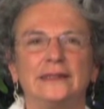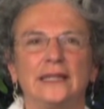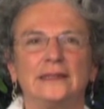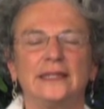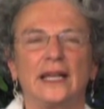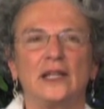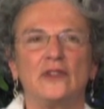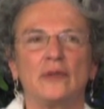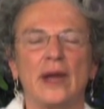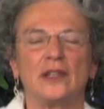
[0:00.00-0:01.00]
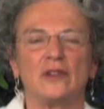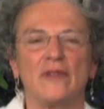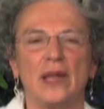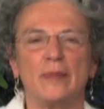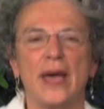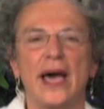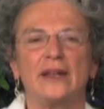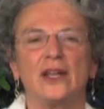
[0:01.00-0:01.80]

Executive Director of NPAT,